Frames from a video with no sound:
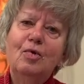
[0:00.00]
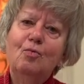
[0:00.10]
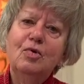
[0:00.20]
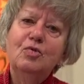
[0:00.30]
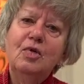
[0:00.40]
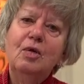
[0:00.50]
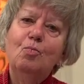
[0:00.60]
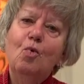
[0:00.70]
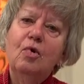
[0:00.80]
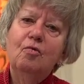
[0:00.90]
we're seeing
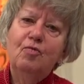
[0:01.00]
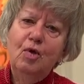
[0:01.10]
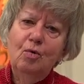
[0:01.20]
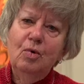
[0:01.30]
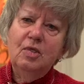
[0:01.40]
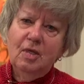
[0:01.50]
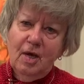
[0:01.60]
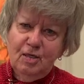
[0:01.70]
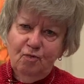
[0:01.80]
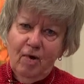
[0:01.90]
more of you in the
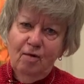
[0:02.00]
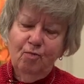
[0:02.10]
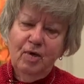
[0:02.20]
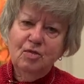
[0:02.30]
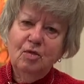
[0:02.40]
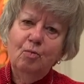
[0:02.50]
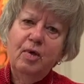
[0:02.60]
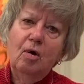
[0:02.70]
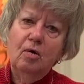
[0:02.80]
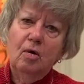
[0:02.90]
last 5 weeks than
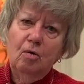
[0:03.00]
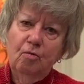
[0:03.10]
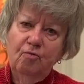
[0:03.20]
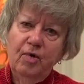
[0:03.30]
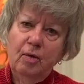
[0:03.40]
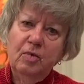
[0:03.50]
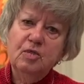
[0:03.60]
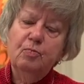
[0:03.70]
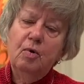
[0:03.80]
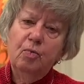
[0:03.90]
we are our own
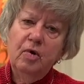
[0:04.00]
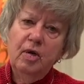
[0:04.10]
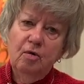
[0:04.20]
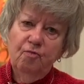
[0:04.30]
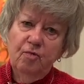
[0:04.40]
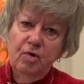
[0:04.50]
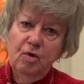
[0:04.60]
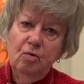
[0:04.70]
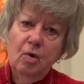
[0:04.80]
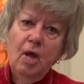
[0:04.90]
families, but we're here for
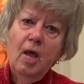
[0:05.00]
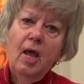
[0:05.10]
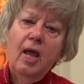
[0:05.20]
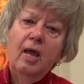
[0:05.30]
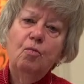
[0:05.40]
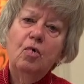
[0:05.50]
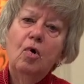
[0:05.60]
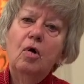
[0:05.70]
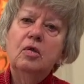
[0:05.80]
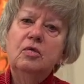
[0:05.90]
you, and we're
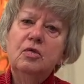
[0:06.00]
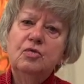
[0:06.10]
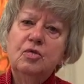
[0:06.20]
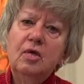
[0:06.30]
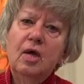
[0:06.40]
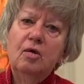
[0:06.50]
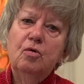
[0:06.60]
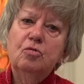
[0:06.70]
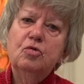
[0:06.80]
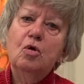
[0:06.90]
all in this
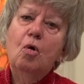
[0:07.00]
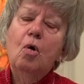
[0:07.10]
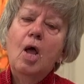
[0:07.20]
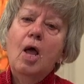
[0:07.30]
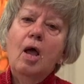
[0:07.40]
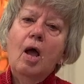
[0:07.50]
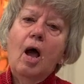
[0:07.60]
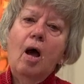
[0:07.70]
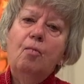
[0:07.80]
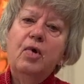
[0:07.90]
together. So
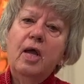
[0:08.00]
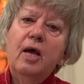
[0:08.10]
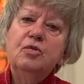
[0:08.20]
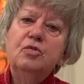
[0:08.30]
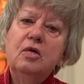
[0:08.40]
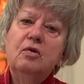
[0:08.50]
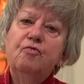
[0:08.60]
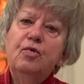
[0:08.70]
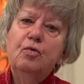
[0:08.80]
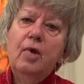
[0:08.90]
we ask that
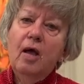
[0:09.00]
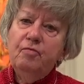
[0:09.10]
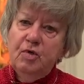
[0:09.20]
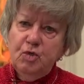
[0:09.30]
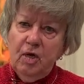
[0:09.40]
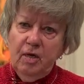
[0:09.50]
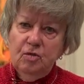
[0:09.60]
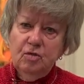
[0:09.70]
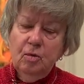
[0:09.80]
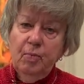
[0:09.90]
if you have the
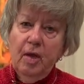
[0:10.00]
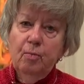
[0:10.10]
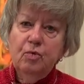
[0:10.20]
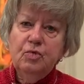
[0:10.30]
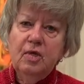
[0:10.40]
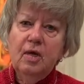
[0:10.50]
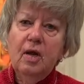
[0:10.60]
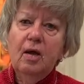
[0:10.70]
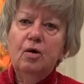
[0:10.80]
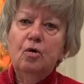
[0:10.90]
chance to be able to get
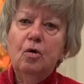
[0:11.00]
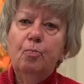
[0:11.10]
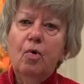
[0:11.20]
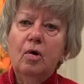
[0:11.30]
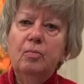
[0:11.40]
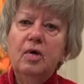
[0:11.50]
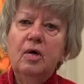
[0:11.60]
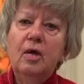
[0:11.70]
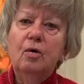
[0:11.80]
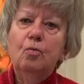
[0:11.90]
out of your
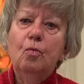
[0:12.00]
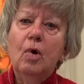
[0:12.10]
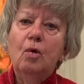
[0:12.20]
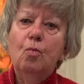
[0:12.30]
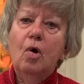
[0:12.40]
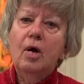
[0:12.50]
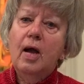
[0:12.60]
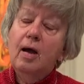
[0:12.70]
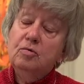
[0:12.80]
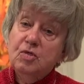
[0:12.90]
apartment and walk
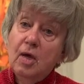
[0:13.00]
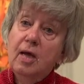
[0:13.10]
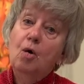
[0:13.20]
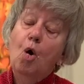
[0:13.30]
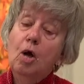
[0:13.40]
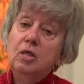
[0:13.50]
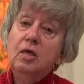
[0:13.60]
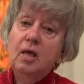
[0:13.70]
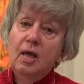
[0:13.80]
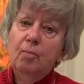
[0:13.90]
outside on
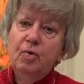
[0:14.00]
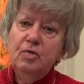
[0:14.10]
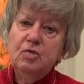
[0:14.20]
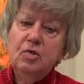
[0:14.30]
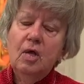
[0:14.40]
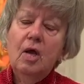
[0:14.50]
the campus,